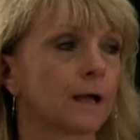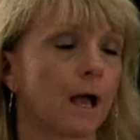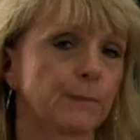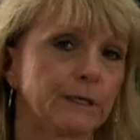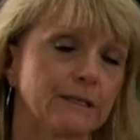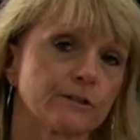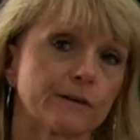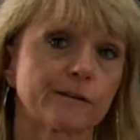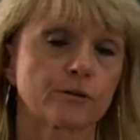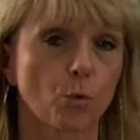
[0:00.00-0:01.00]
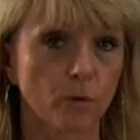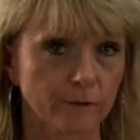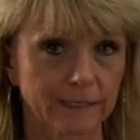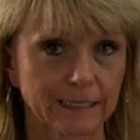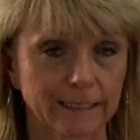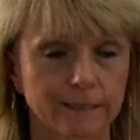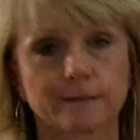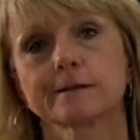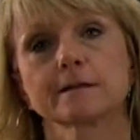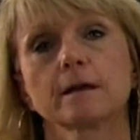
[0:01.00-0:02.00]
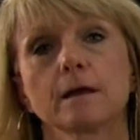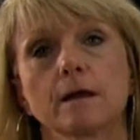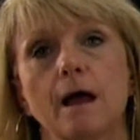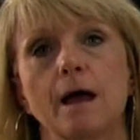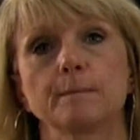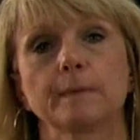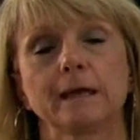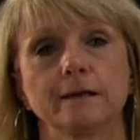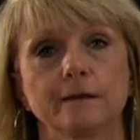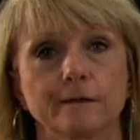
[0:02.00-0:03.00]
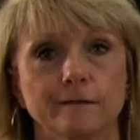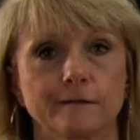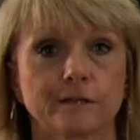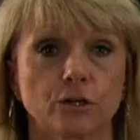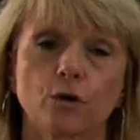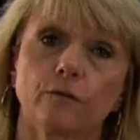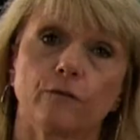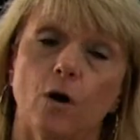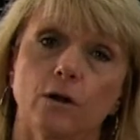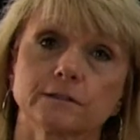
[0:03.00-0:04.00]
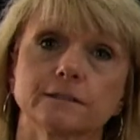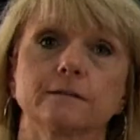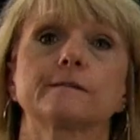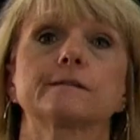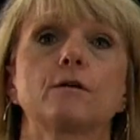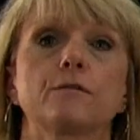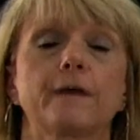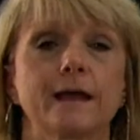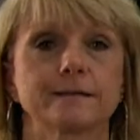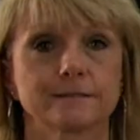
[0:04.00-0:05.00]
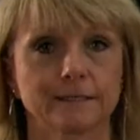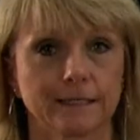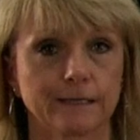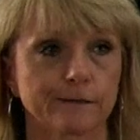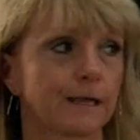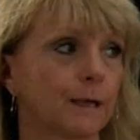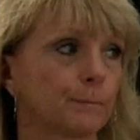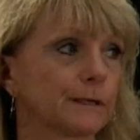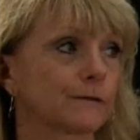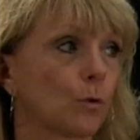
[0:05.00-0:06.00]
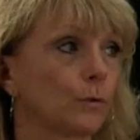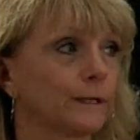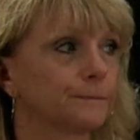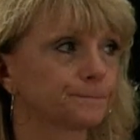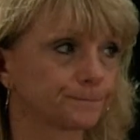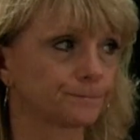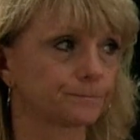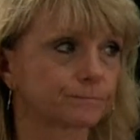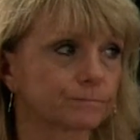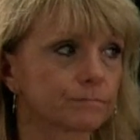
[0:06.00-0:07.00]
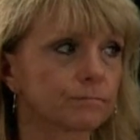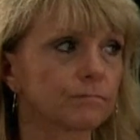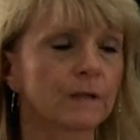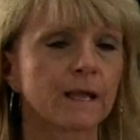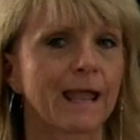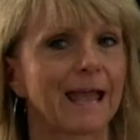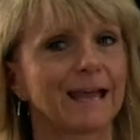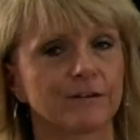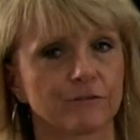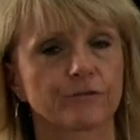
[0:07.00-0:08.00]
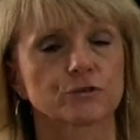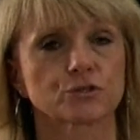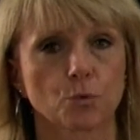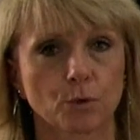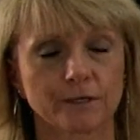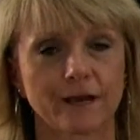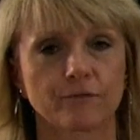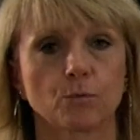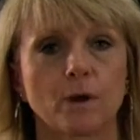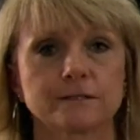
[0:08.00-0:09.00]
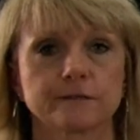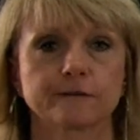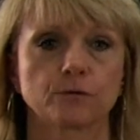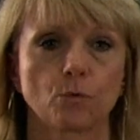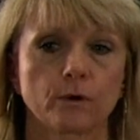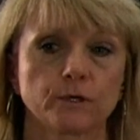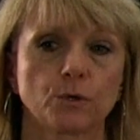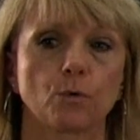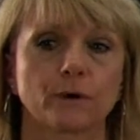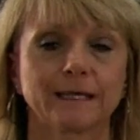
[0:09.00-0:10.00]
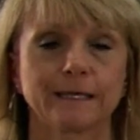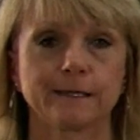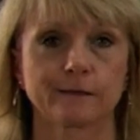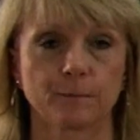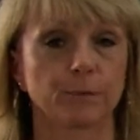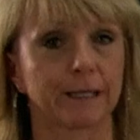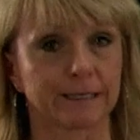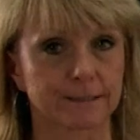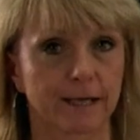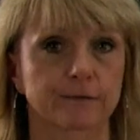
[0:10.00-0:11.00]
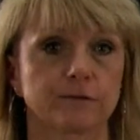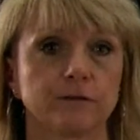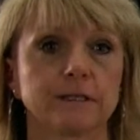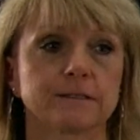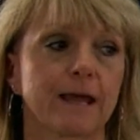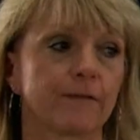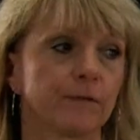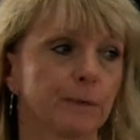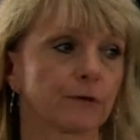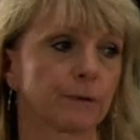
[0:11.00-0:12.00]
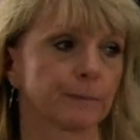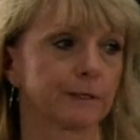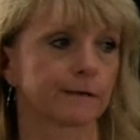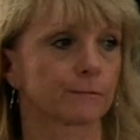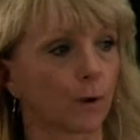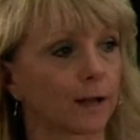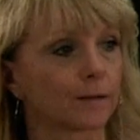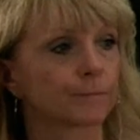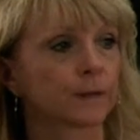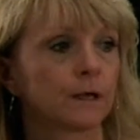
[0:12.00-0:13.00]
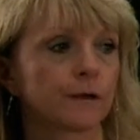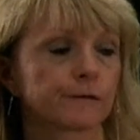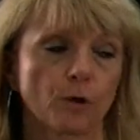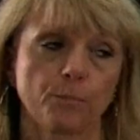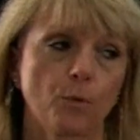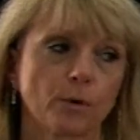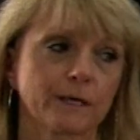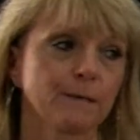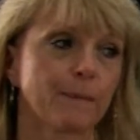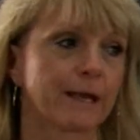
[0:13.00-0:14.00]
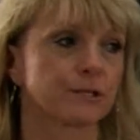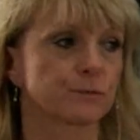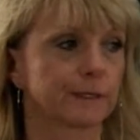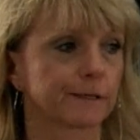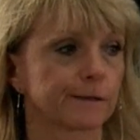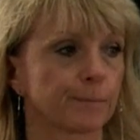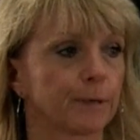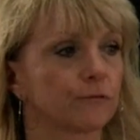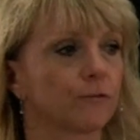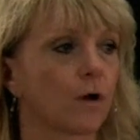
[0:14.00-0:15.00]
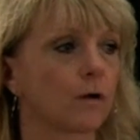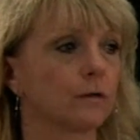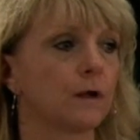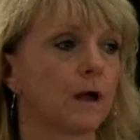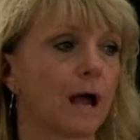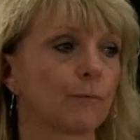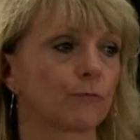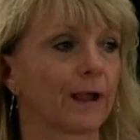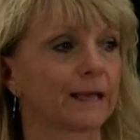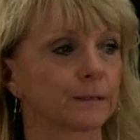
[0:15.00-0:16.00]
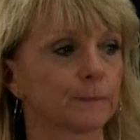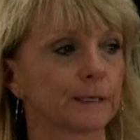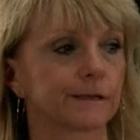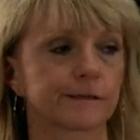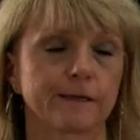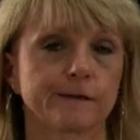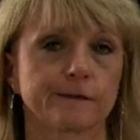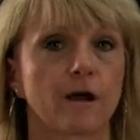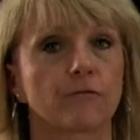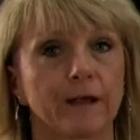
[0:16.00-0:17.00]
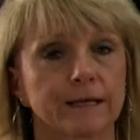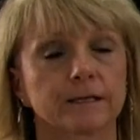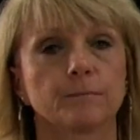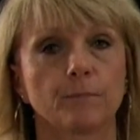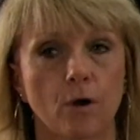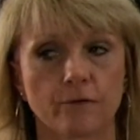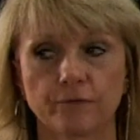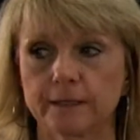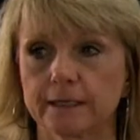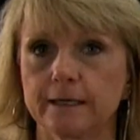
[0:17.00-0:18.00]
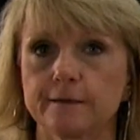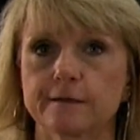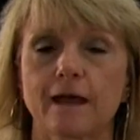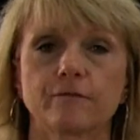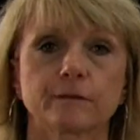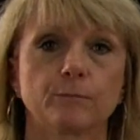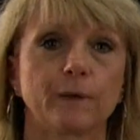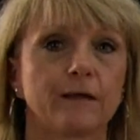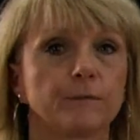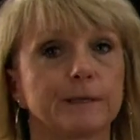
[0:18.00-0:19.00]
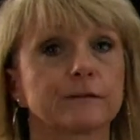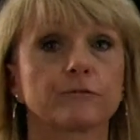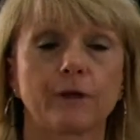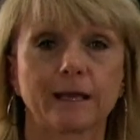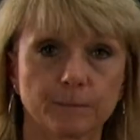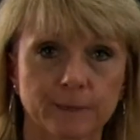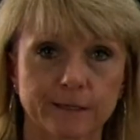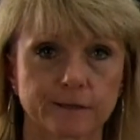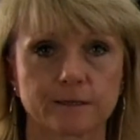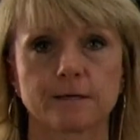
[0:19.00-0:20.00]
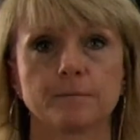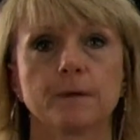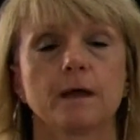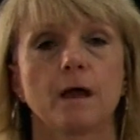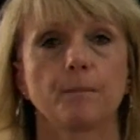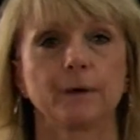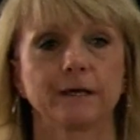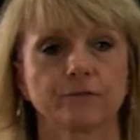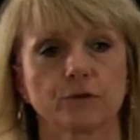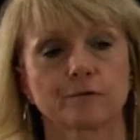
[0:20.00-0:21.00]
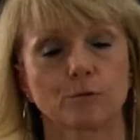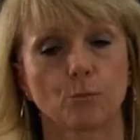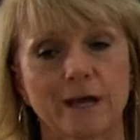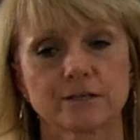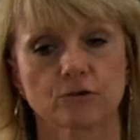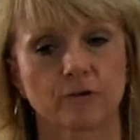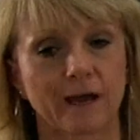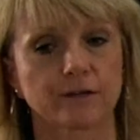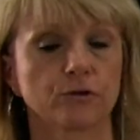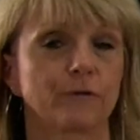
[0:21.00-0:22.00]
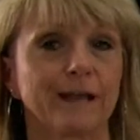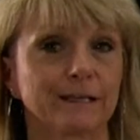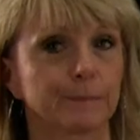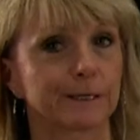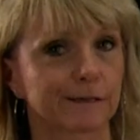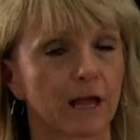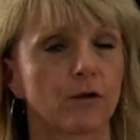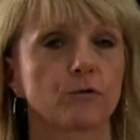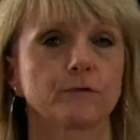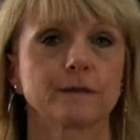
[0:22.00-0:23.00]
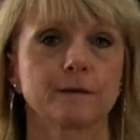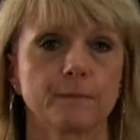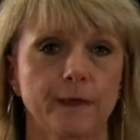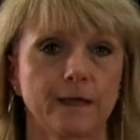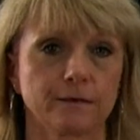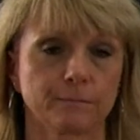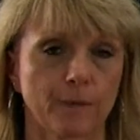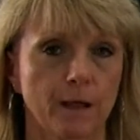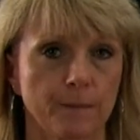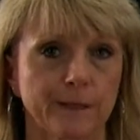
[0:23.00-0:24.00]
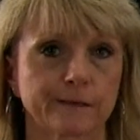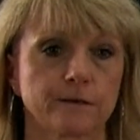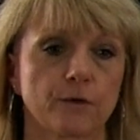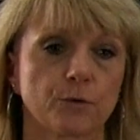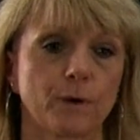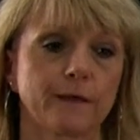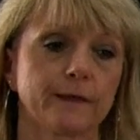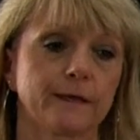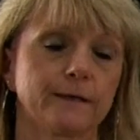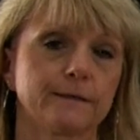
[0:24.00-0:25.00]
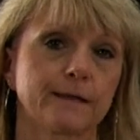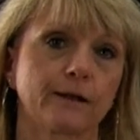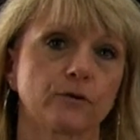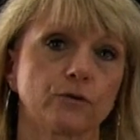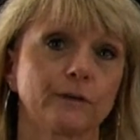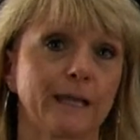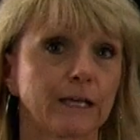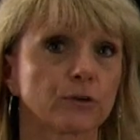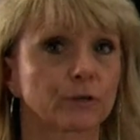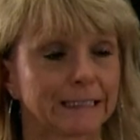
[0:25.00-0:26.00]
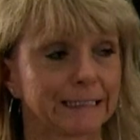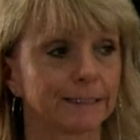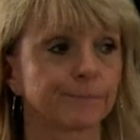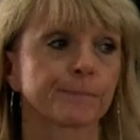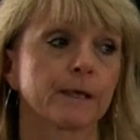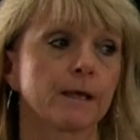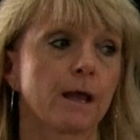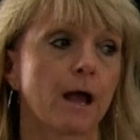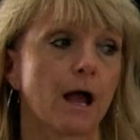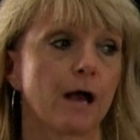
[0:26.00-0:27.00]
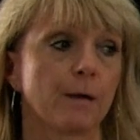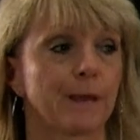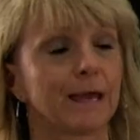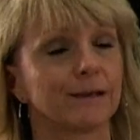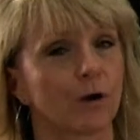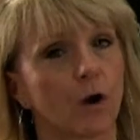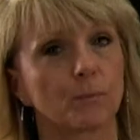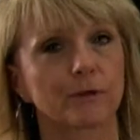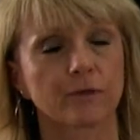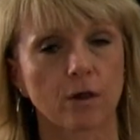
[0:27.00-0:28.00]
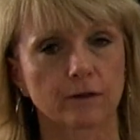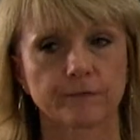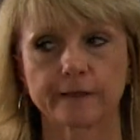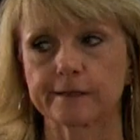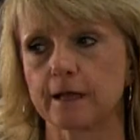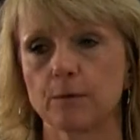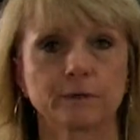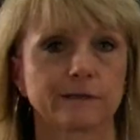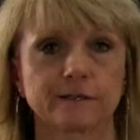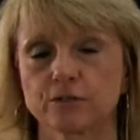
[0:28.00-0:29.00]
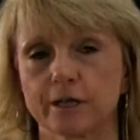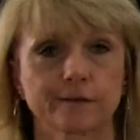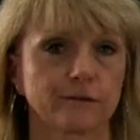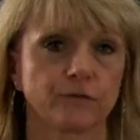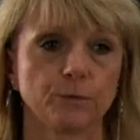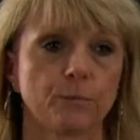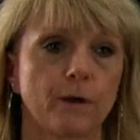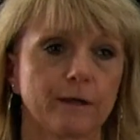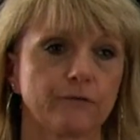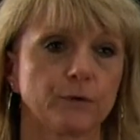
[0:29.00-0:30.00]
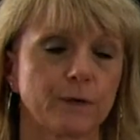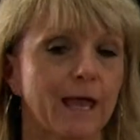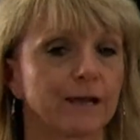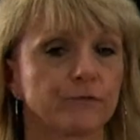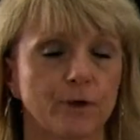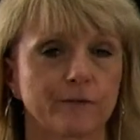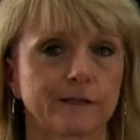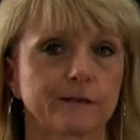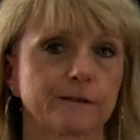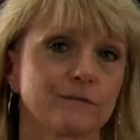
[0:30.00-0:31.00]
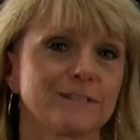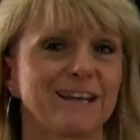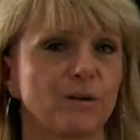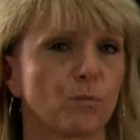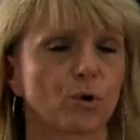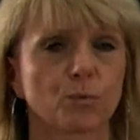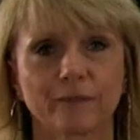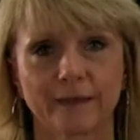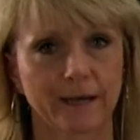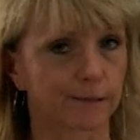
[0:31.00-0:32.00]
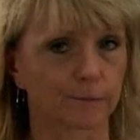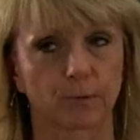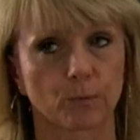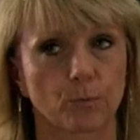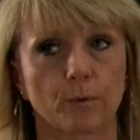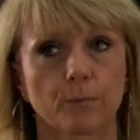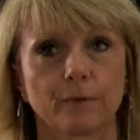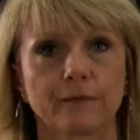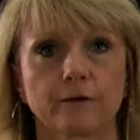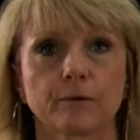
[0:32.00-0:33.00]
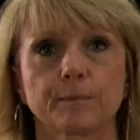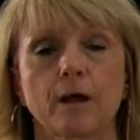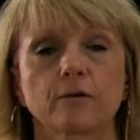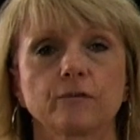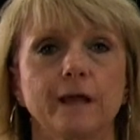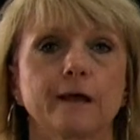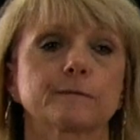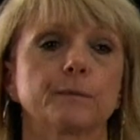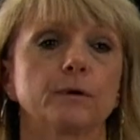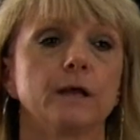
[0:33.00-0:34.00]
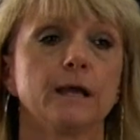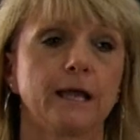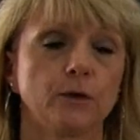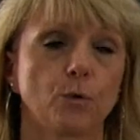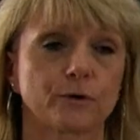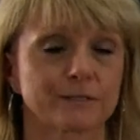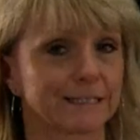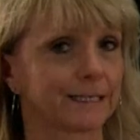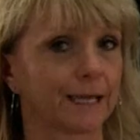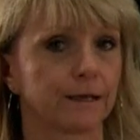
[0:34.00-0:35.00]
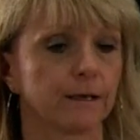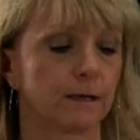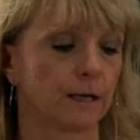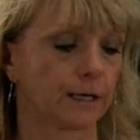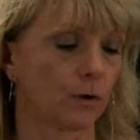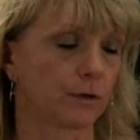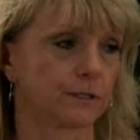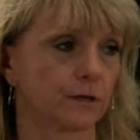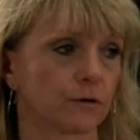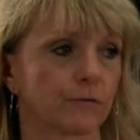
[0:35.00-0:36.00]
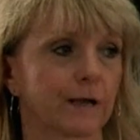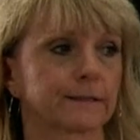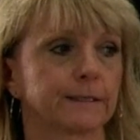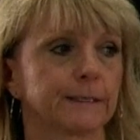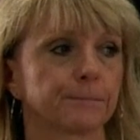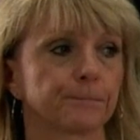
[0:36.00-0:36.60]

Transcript: You need to store the keys in a secure vault so that the keys can't be stolen. And for sure, you never want to store your keys in plain text. You need to have them encrypted as well. So poor key management is a pitfall. Randomness that is not random. Often the keys have some element of randomness in them. But if there's a to crack your randomness algorithm, then that's another way that an attacker could get your key. With all of this, I would suggest if you have sensitive data, work with an expert, work with a cryptography expert in order to get it all done correctly.